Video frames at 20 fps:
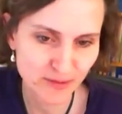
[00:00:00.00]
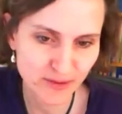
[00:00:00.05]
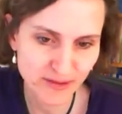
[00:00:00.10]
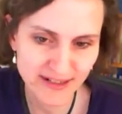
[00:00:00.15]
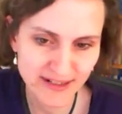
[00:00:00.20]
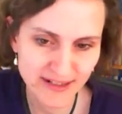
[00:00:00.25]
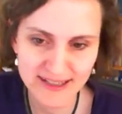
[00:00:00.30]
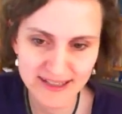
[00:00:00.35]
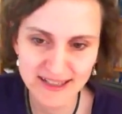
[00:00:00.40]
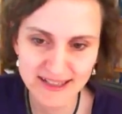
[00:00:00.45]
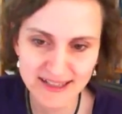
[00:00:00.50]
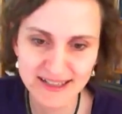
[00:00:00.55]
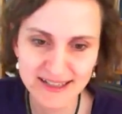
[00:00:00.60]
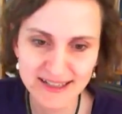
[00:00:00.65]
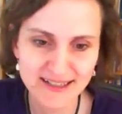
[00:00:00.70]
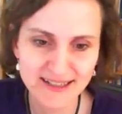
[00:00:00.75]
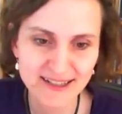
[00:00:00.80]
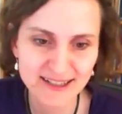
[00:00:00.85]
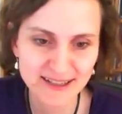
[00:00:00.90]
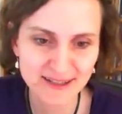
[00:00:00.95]
so I guess this
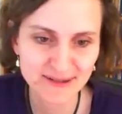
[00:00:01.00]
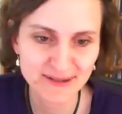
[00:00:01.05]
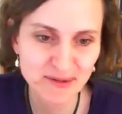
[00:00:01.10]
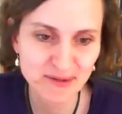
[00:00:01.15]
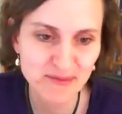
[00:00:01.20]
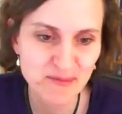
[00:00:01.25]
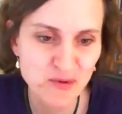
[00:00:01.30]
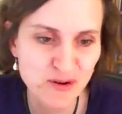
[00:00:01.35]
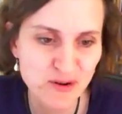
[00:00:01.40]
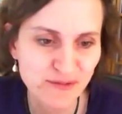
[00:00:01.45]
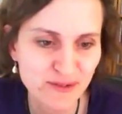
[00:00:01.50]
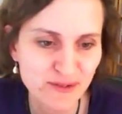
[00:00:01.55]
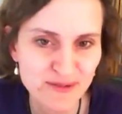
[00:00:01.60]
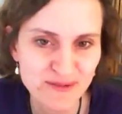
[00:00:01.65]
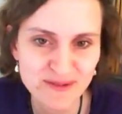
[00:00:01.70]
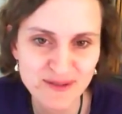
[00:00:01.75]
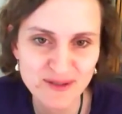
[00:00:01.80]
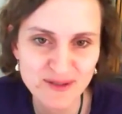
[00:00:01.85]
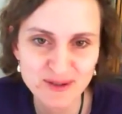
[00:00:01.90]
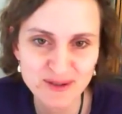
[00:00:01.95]
is more for
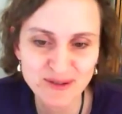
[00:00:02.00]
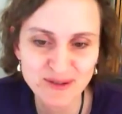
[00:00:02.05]
those